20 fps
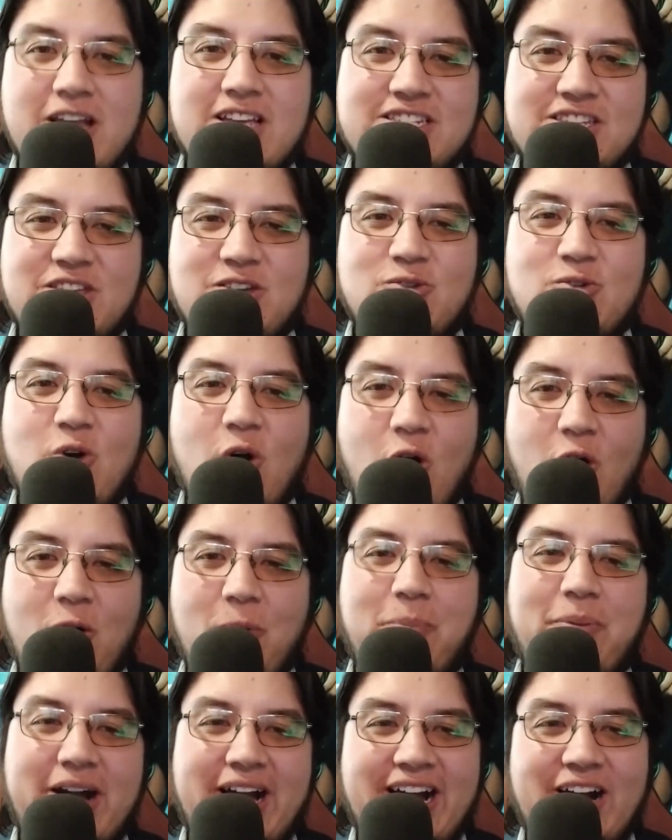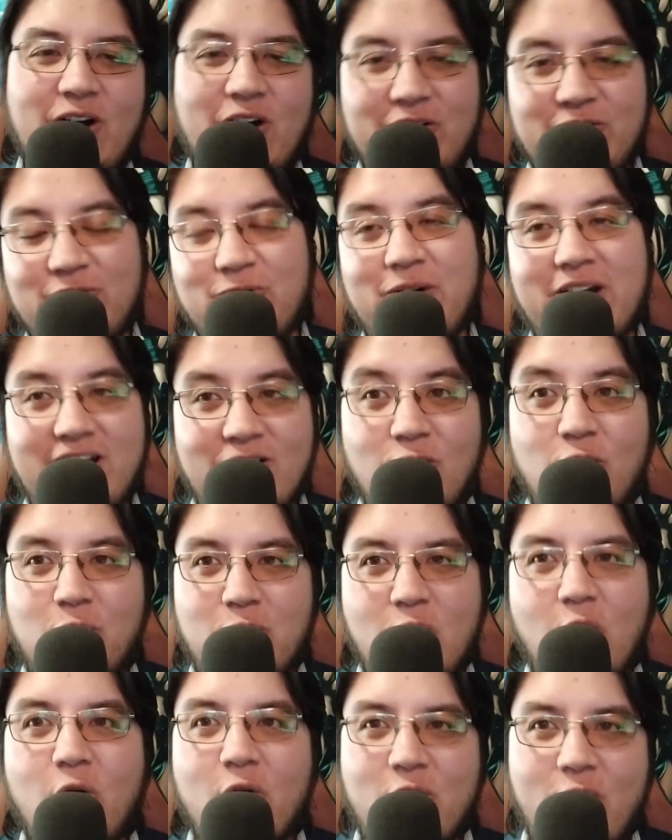They rescue Opa,
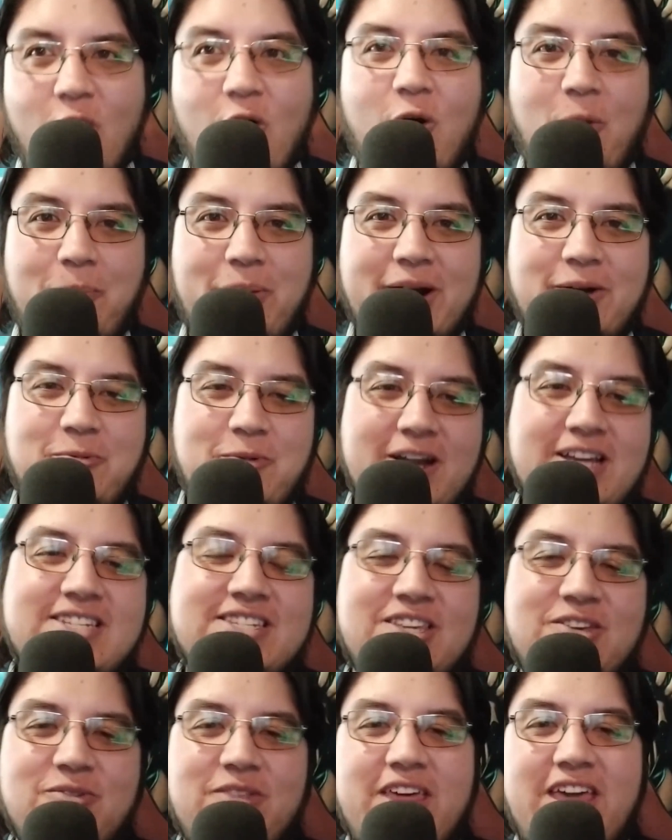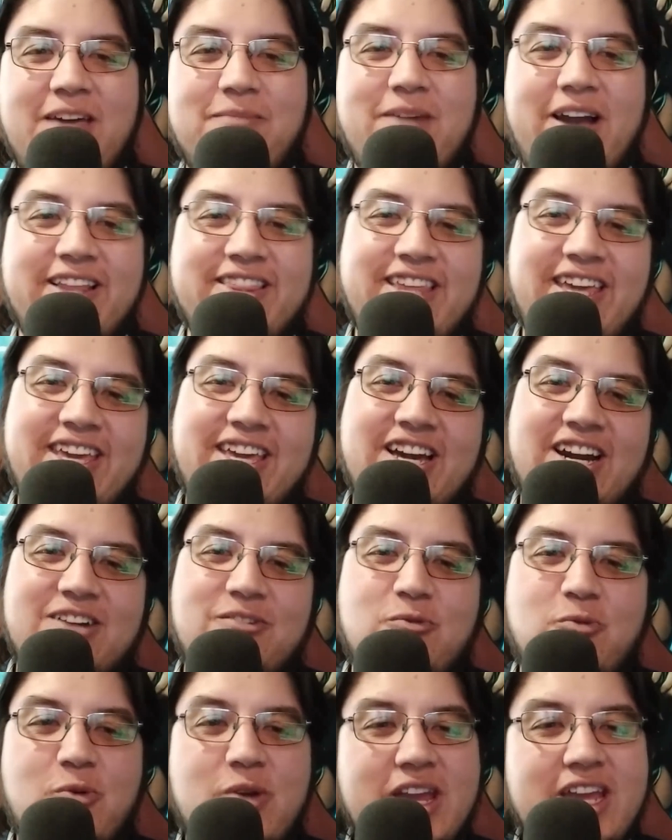or Opa rescue them,
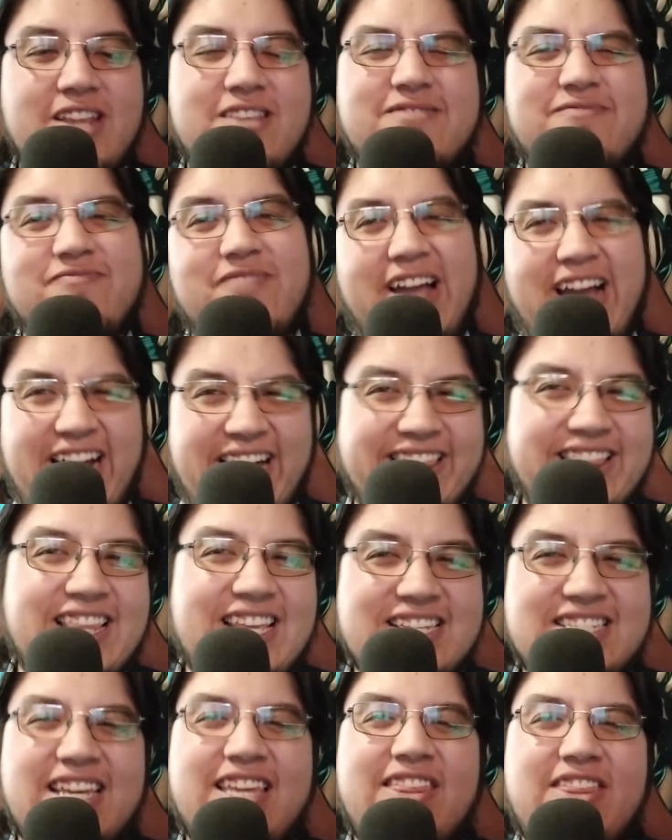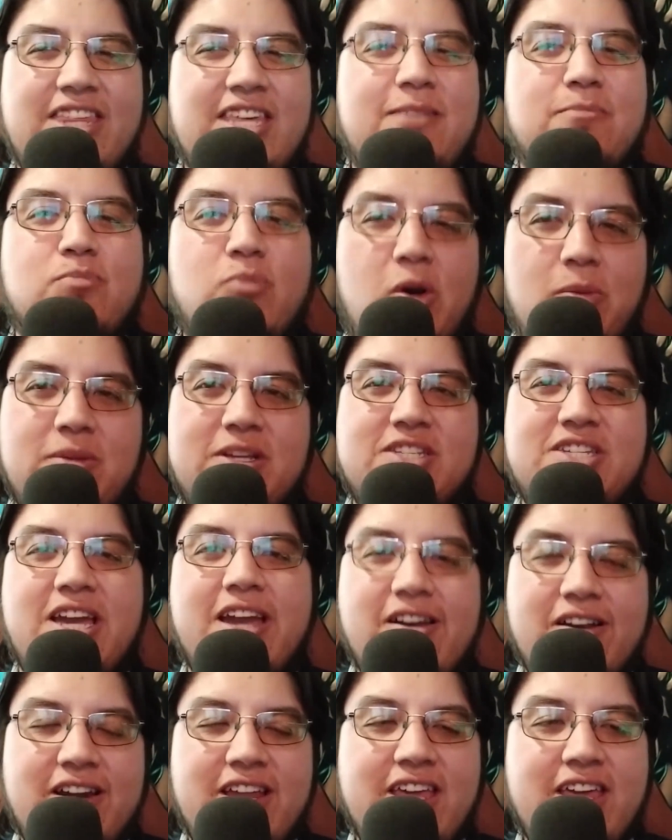and they got rid, at least I think
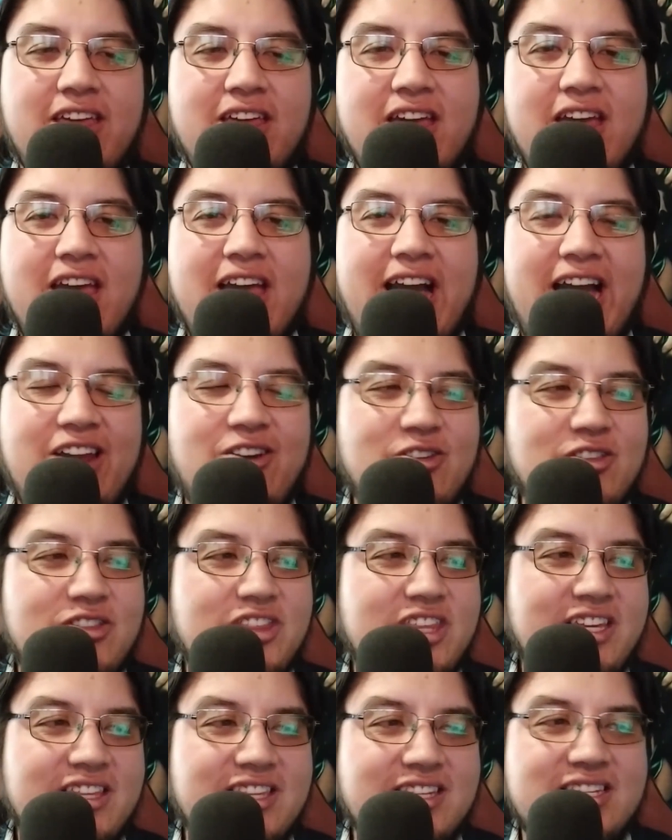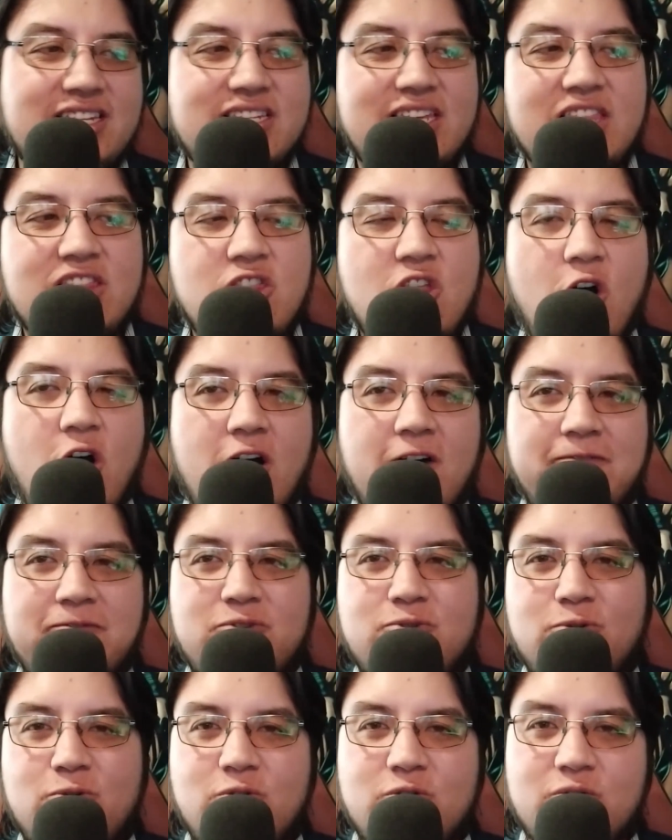momentarily. I don't think this is
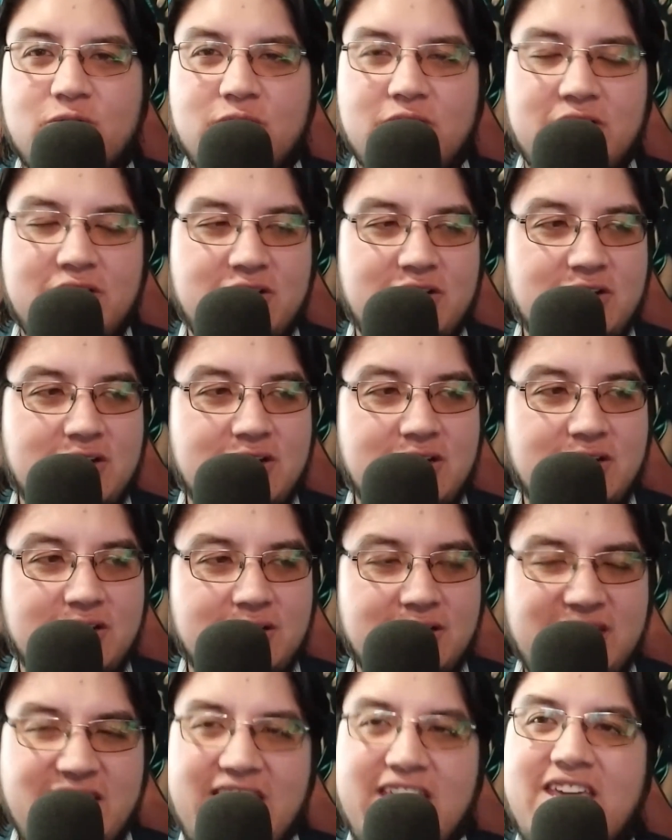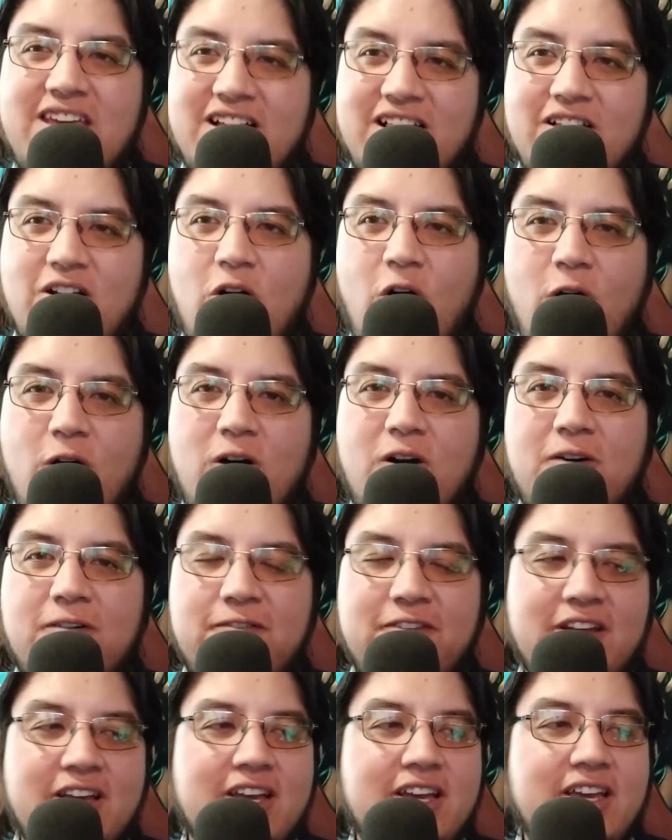enough to kill
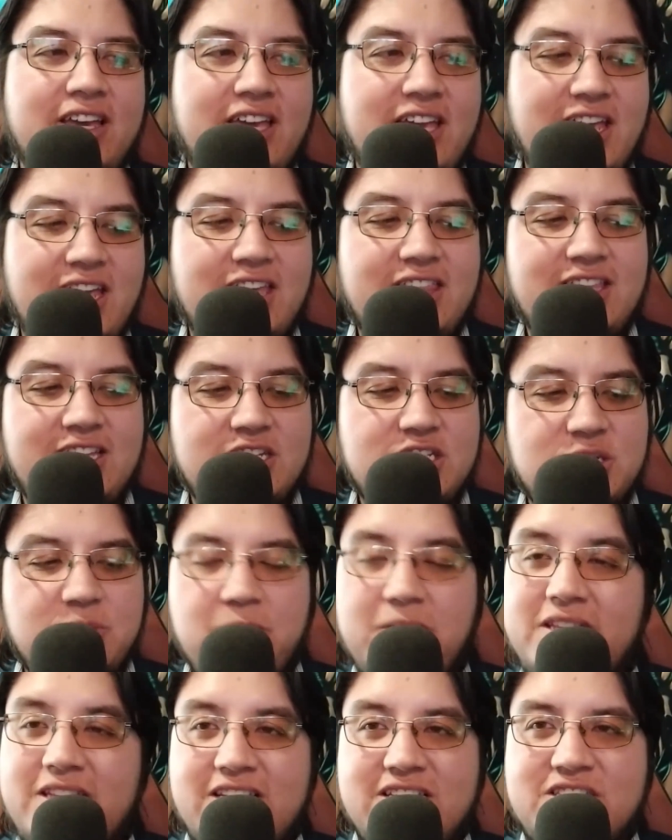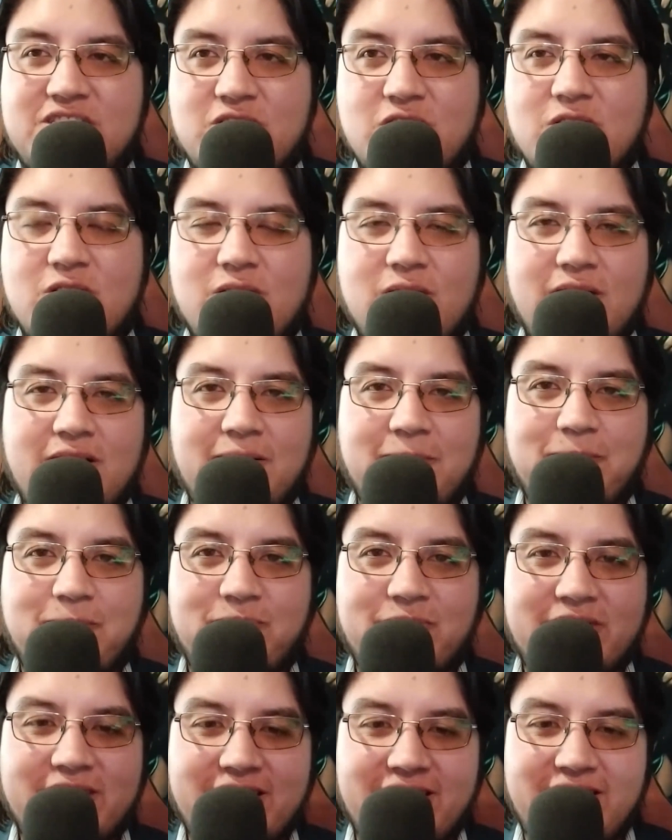off this
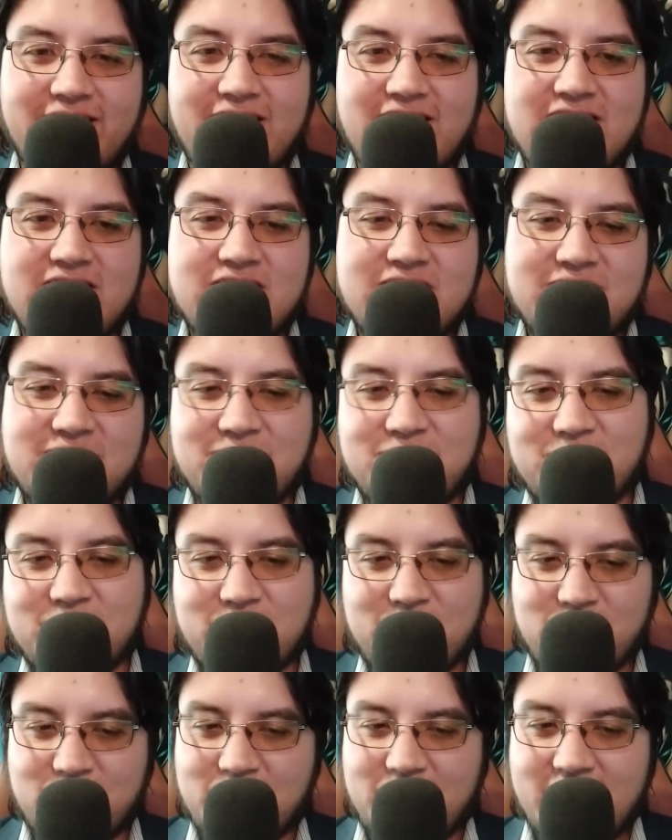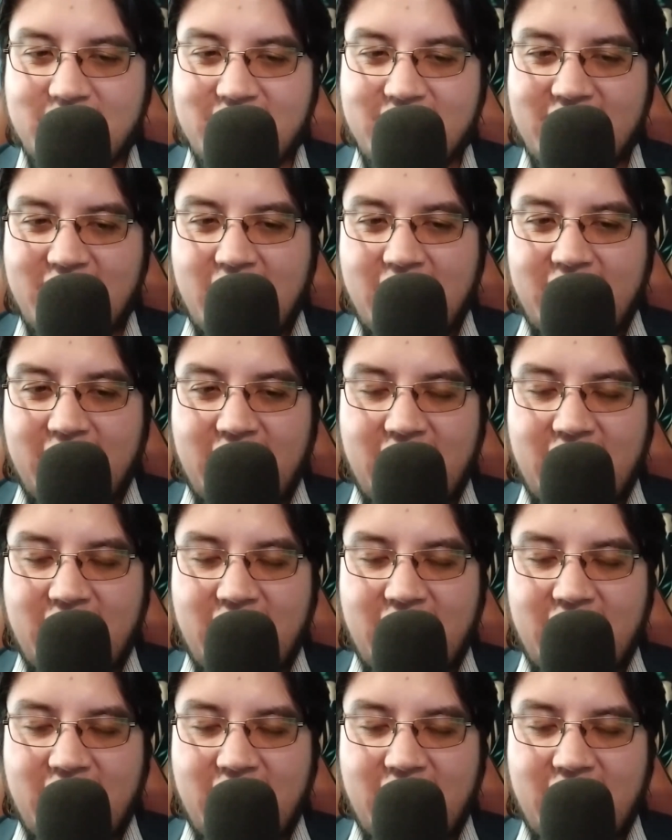minister, this